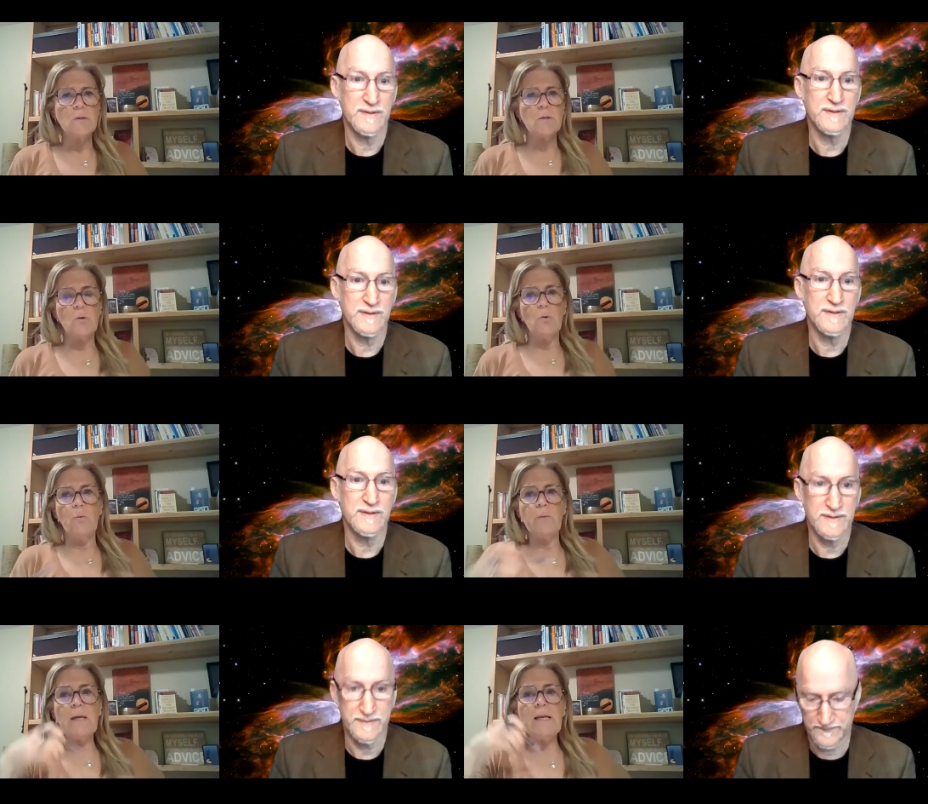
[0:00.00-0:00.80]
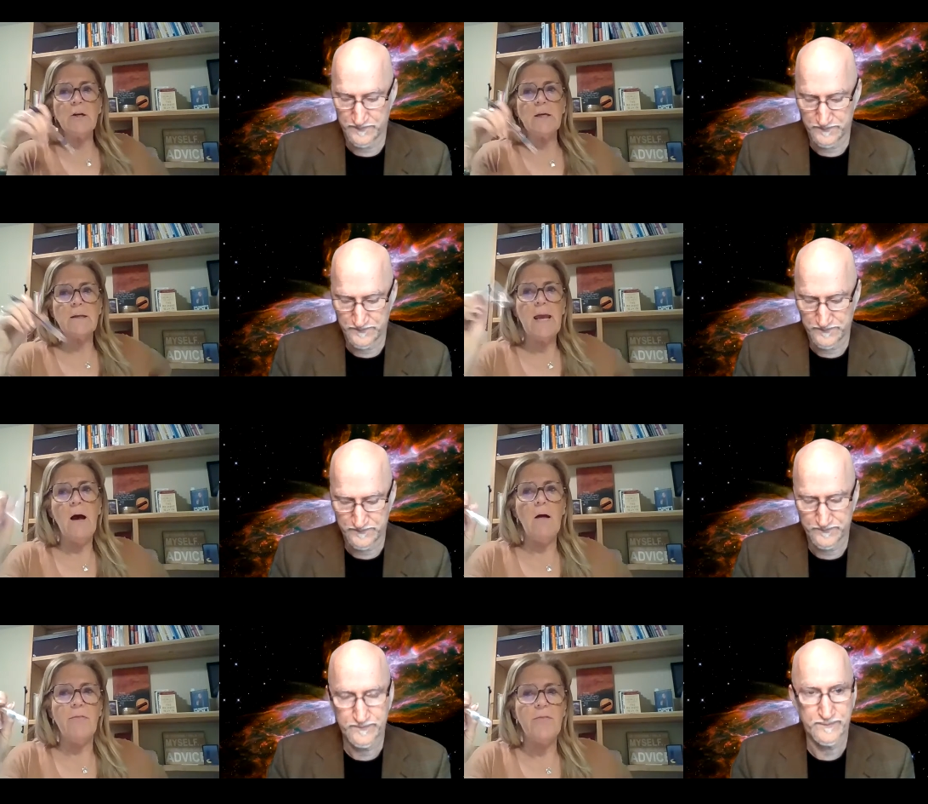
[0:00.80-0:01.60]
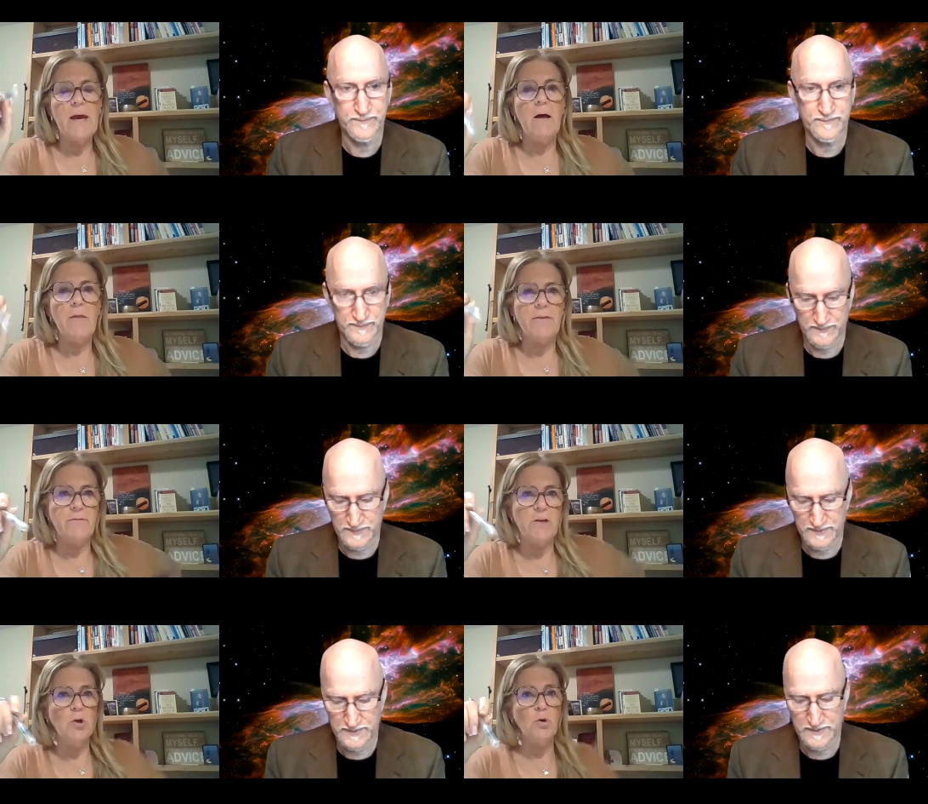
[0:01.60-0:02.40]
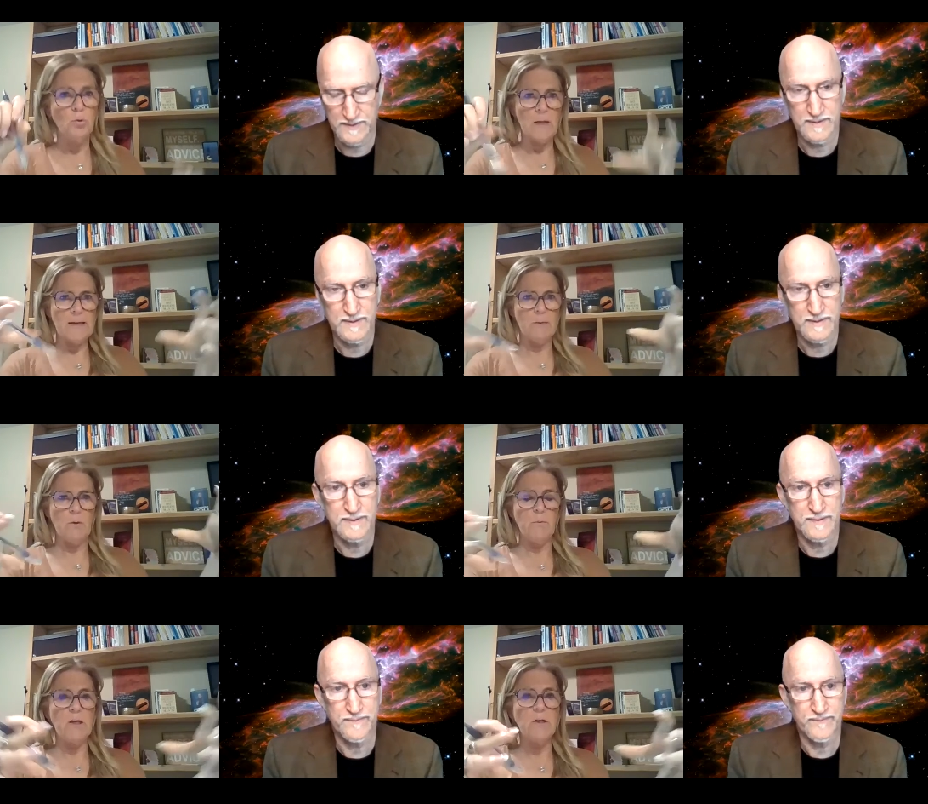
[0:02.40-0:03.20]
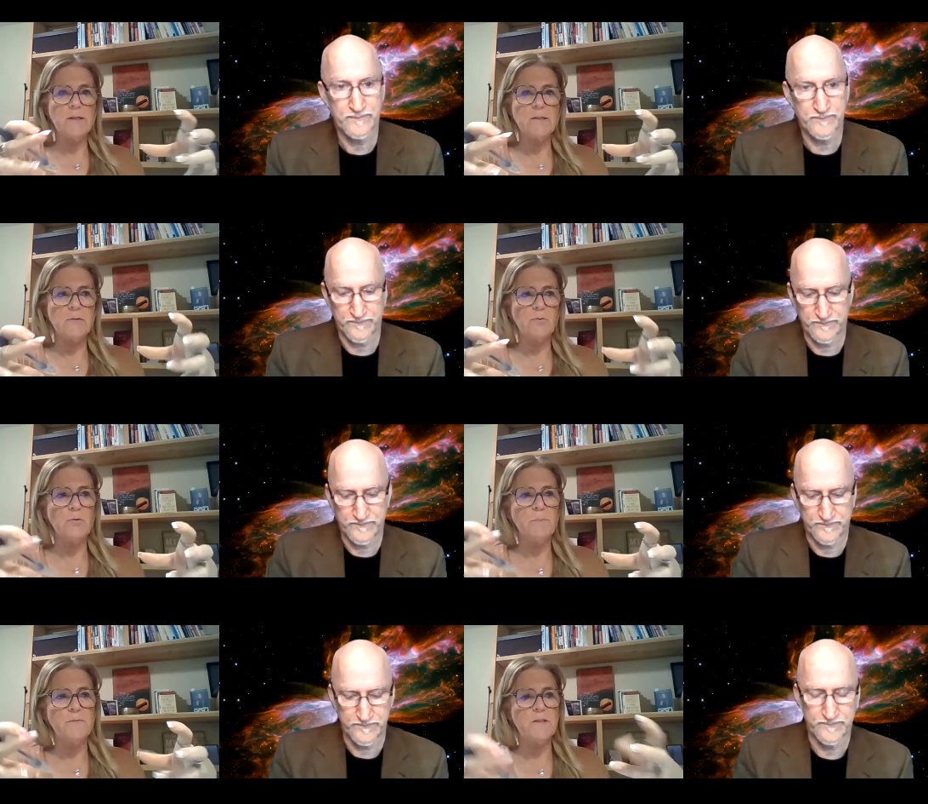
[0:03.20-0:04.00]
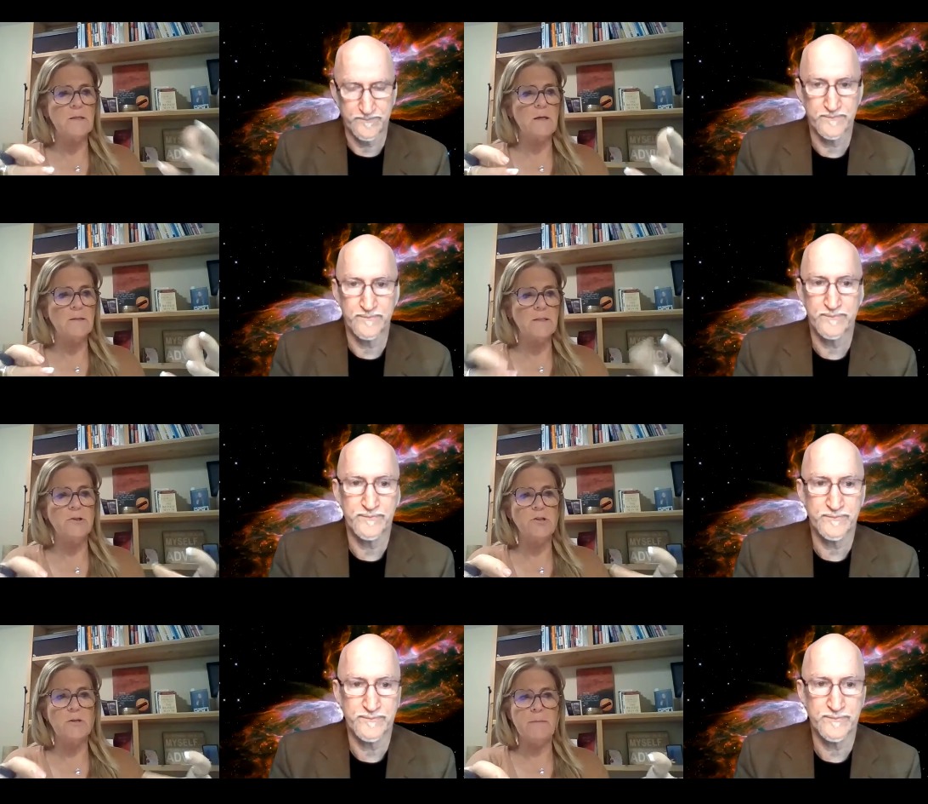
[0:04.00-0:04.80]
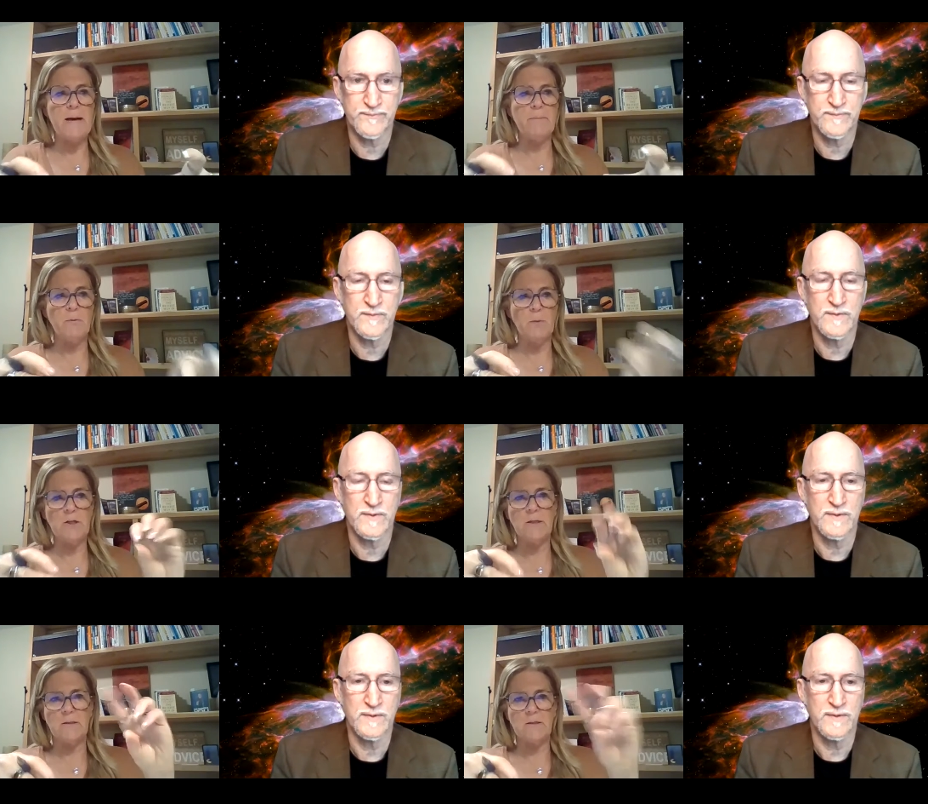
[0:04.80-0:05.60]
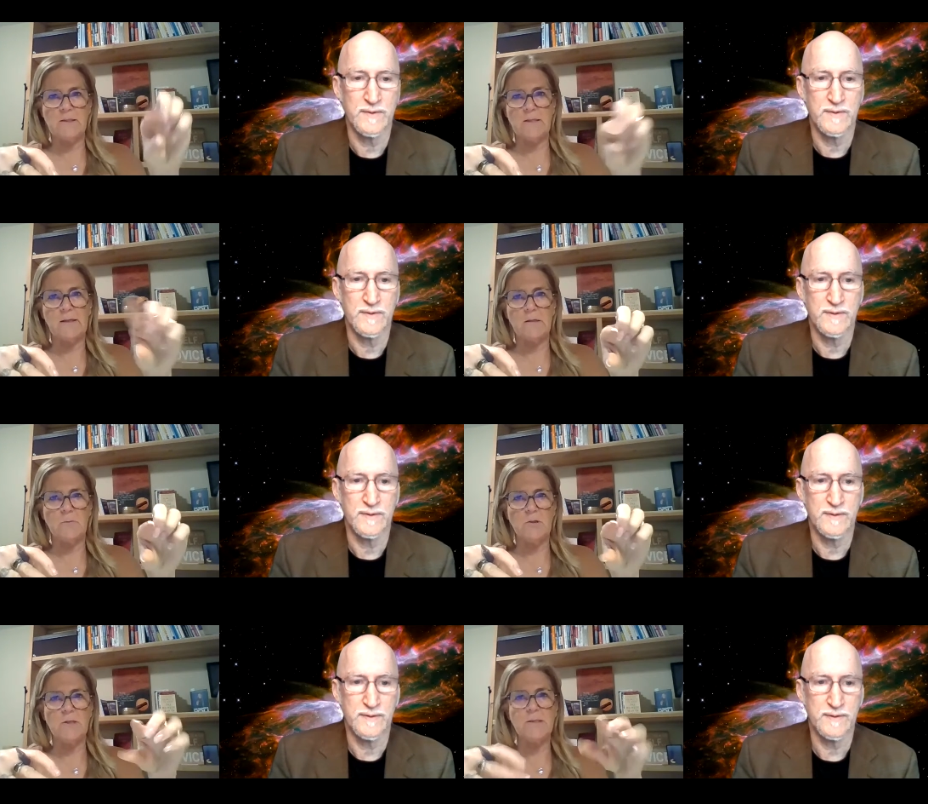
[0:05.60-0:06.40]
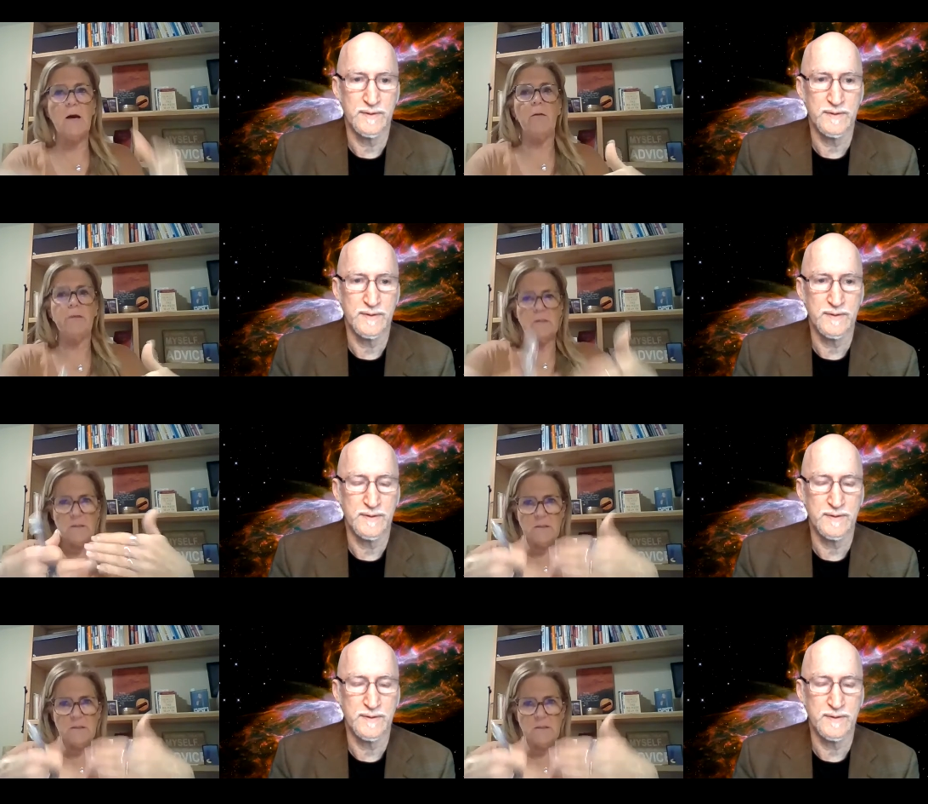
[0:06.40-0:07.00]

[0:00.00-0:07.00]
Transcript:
Speaker 1: so when we look at health the health of you like when we look at a group of a synergy map and we look at the six which is health